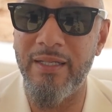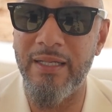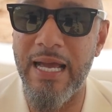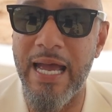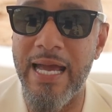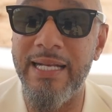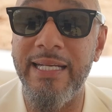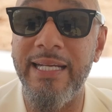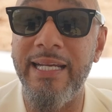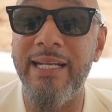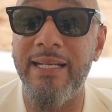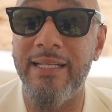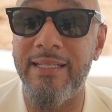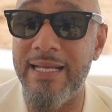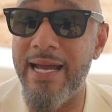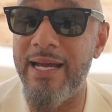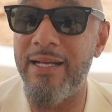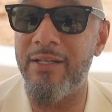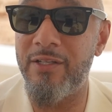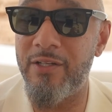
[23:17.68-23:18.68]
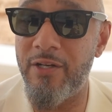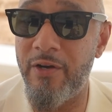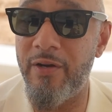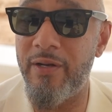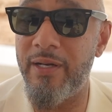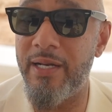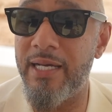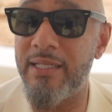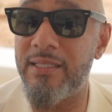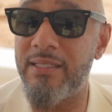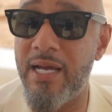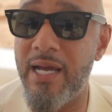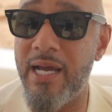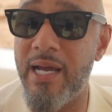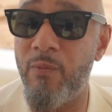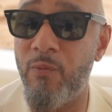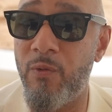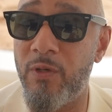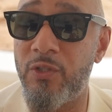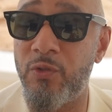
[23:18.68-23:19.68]
I needed that during that
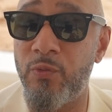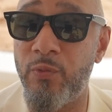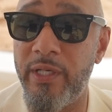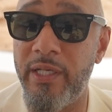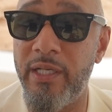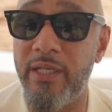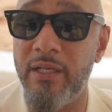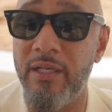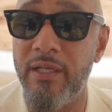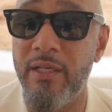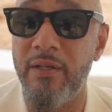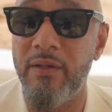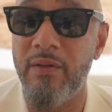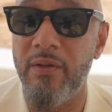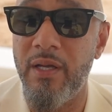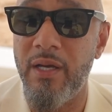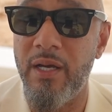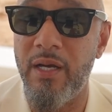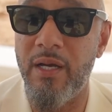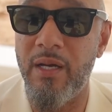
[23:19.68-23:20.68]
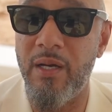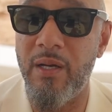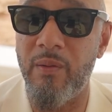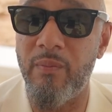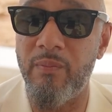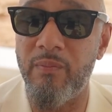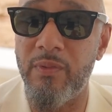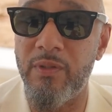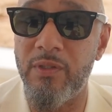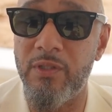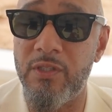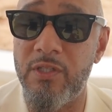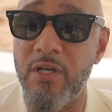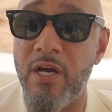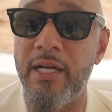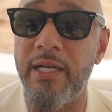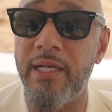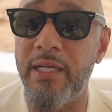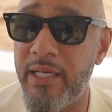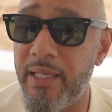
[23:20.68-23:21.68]
time. Once we
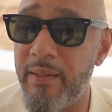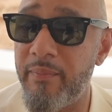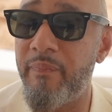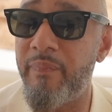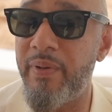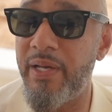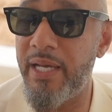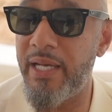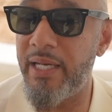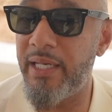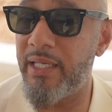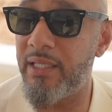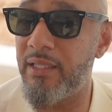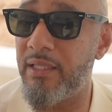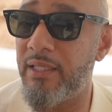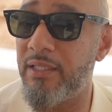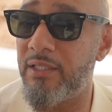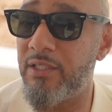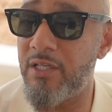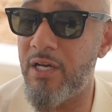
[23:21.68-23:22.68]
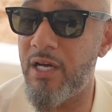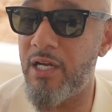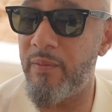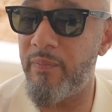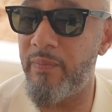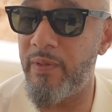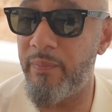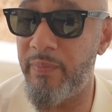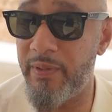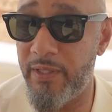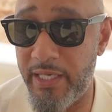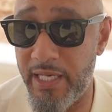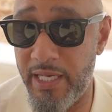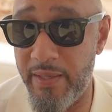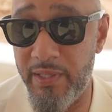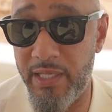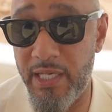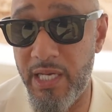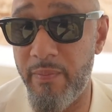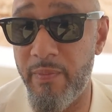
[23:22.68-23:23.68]
started getting big and started, it
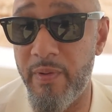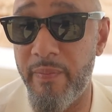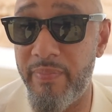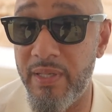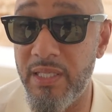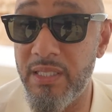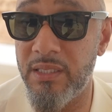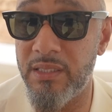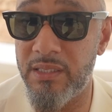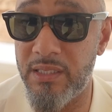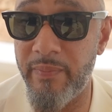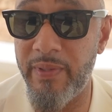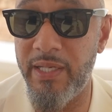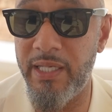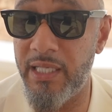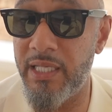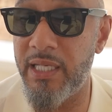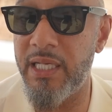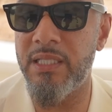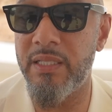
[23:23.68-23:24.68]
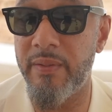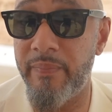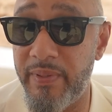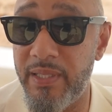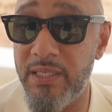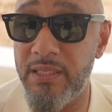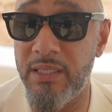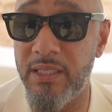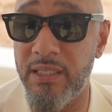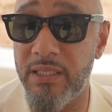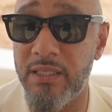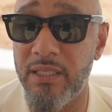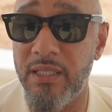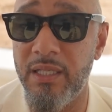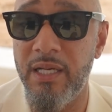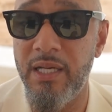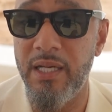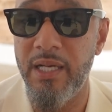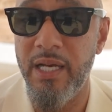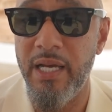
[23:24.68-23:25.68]
became a business. I mean, it is a business.
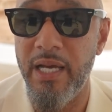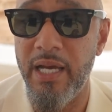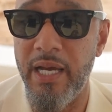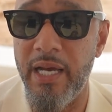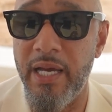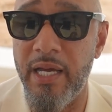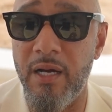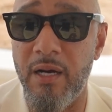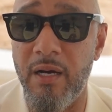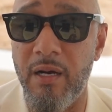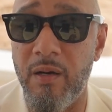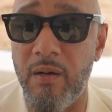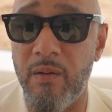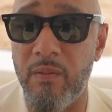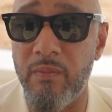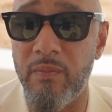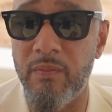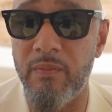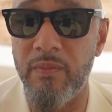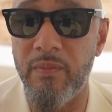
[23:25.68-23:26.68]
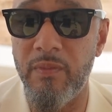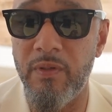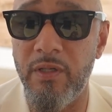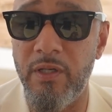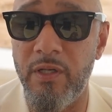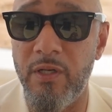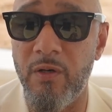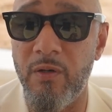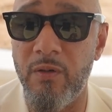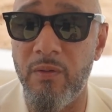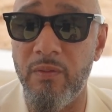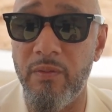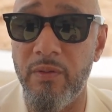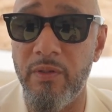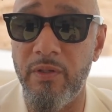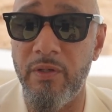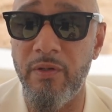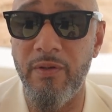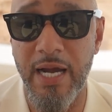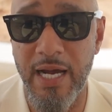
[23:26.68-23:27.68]
And,
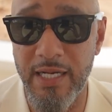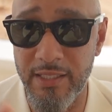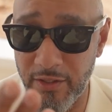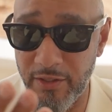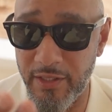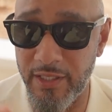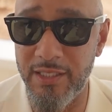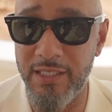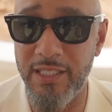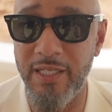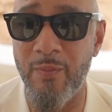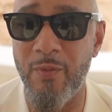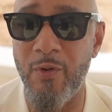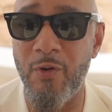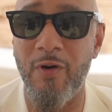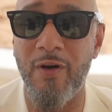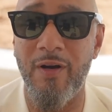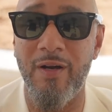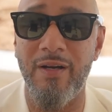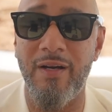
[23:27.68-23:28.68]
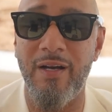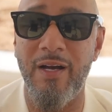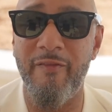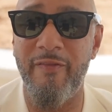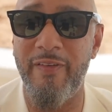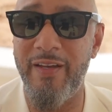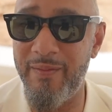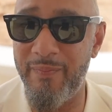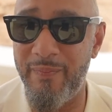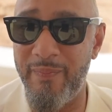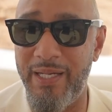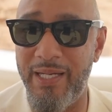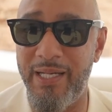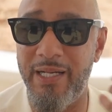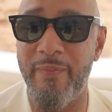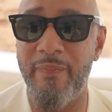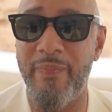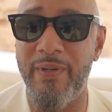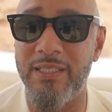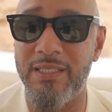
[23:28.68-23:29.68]
you guys are going to see more of it
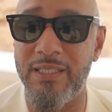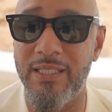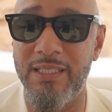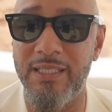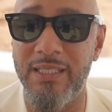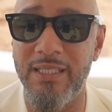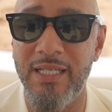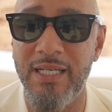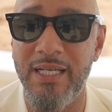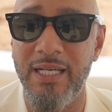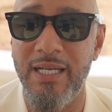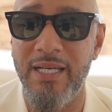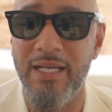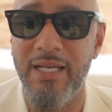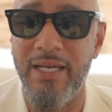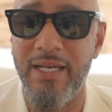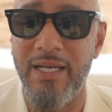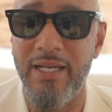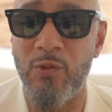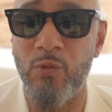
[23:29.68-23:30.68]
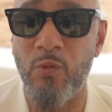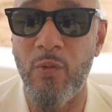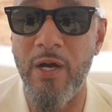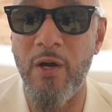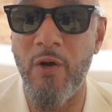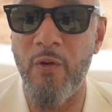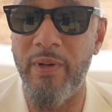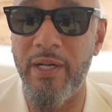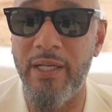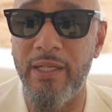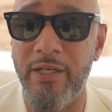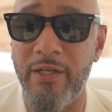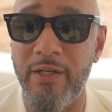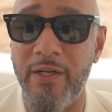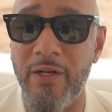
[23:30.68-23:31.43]
being a business as well. But,